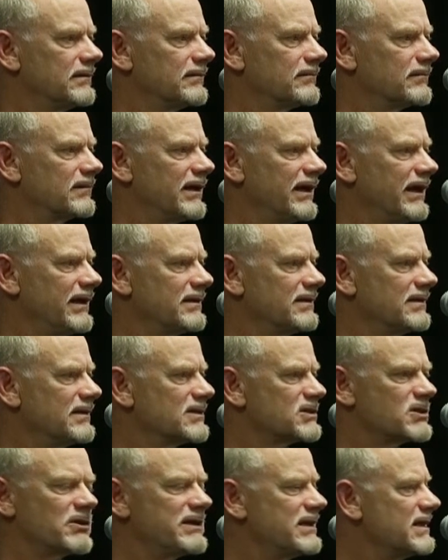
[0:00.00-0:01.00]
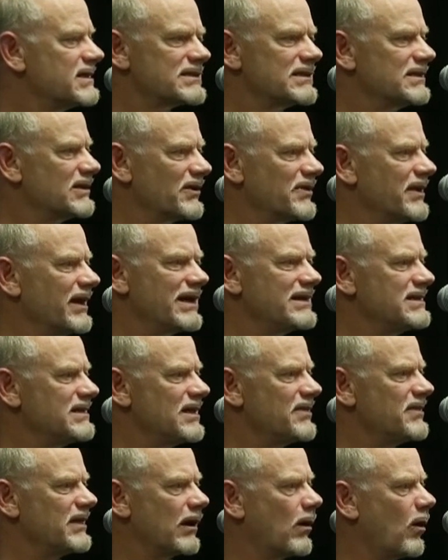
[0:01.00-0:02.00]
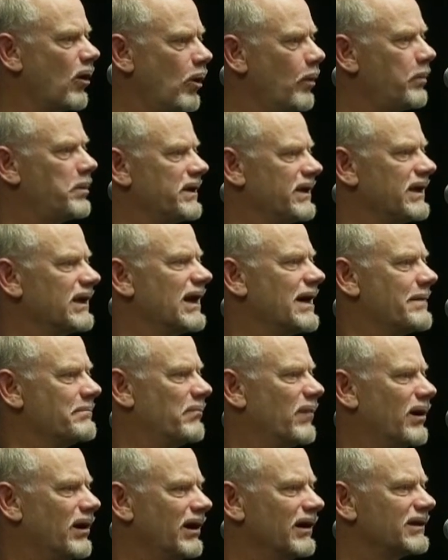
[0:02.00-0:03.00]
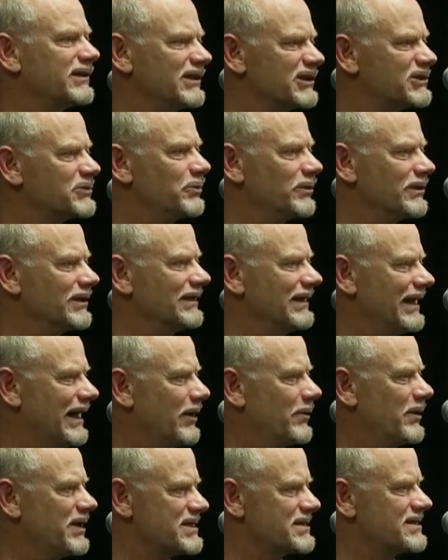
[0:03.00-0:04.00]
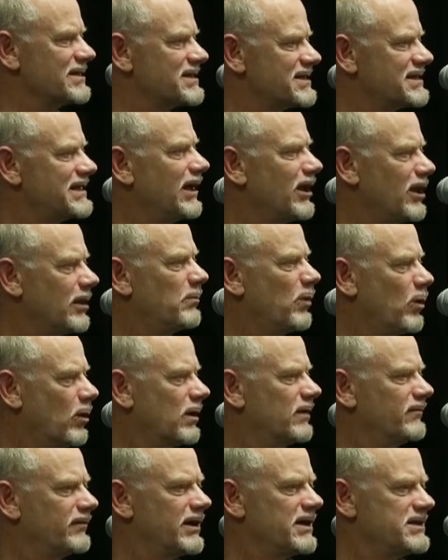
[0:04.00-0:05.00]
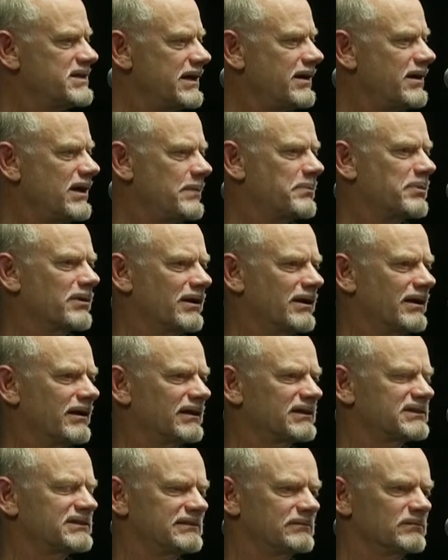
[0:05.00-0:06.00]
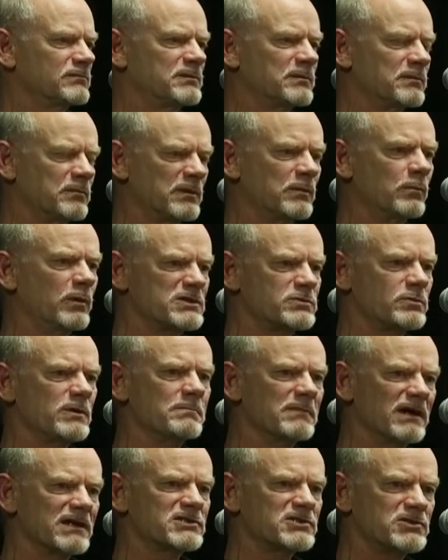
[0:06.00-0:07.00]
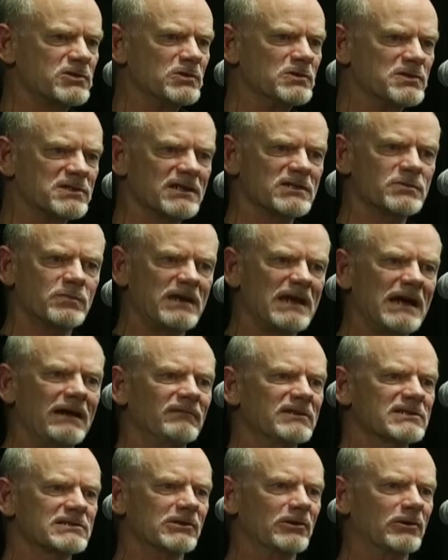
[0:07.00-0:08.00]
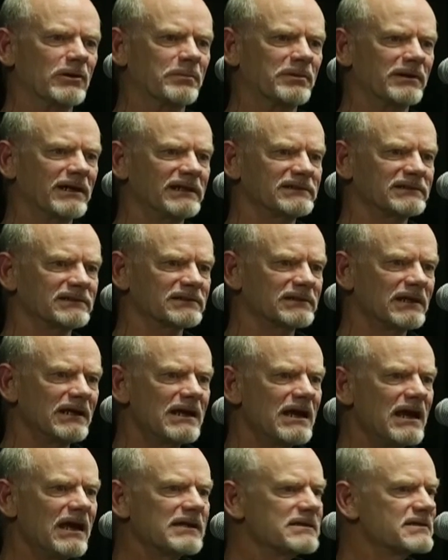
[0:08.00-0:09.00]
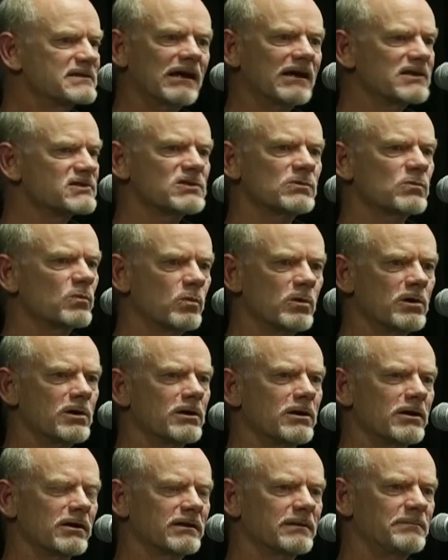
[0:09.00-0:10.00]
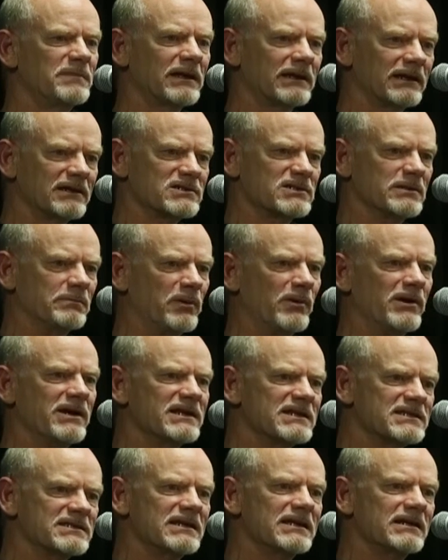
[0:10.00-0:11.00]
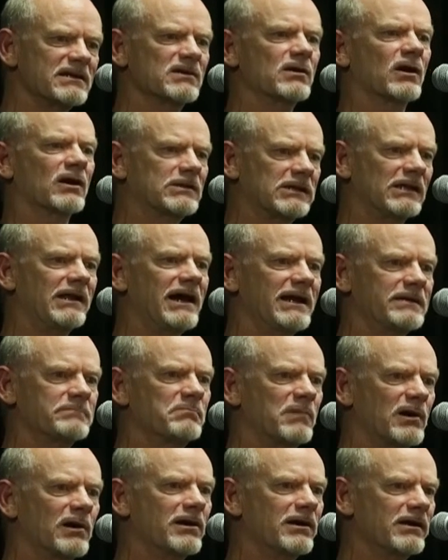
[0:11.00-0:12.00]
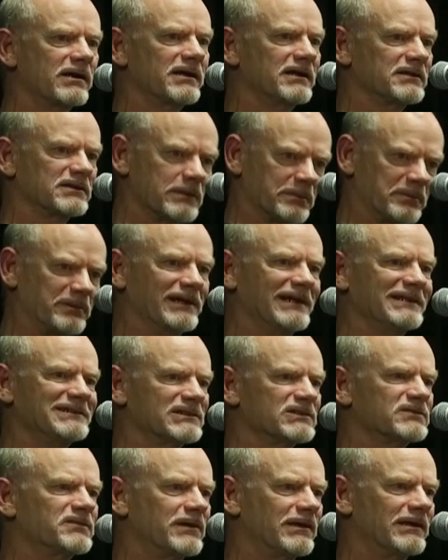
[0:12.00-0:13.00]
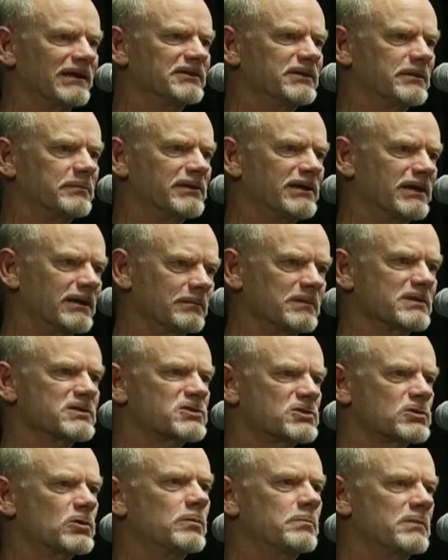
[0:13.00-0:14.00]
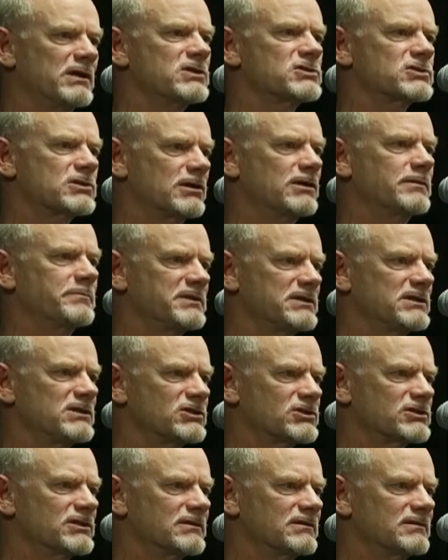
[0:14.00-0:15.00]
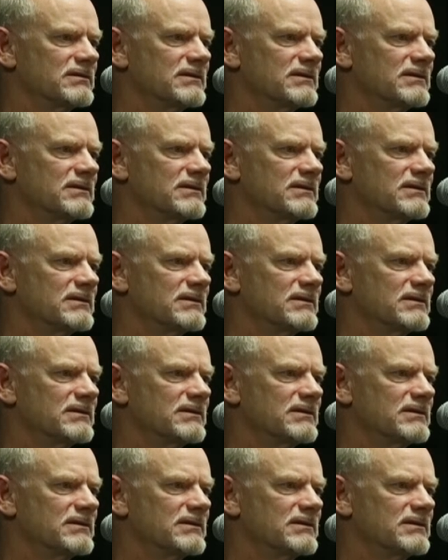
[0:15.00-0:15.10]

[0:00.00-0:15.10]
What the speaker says: Right? So it is, the idea that opening up markets will allow us to sell more of our dairy products, which we must do since we have these lower prices, doesn't work, because the point is, in a glut market, the prices fall at the bottom. There's so much competition.